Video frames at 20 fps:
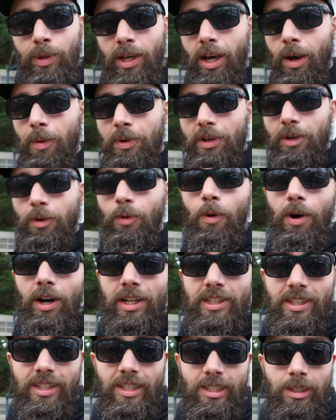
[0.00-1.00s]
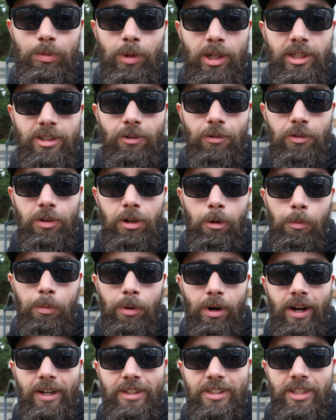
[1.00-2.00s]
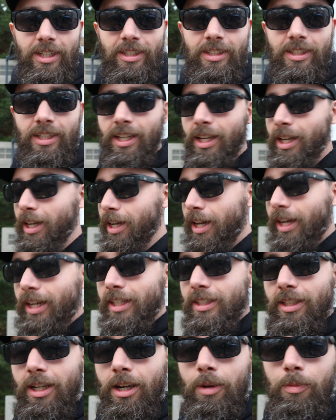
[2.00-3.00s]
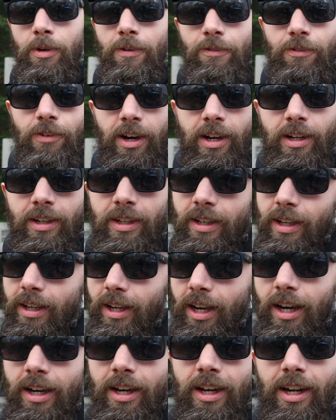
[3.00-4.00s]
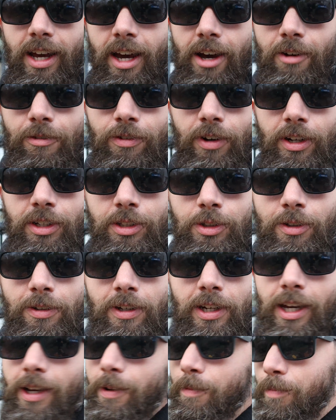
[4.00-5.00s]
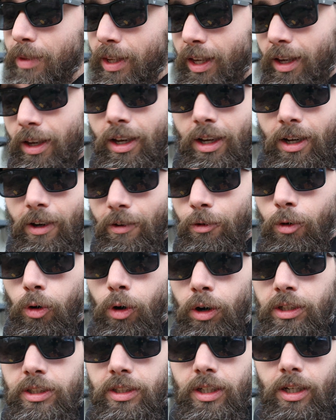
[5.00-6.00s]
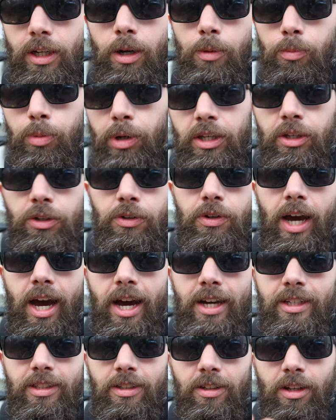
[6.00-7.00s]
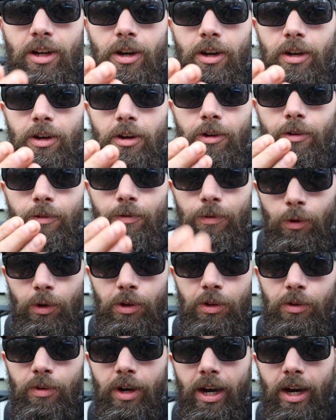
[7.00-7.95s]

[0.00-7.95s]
becoming quite the expensive little project. It's gonna be fun. I'm gonna have fun doing it. Of course, I'm gonna bring you guys along for the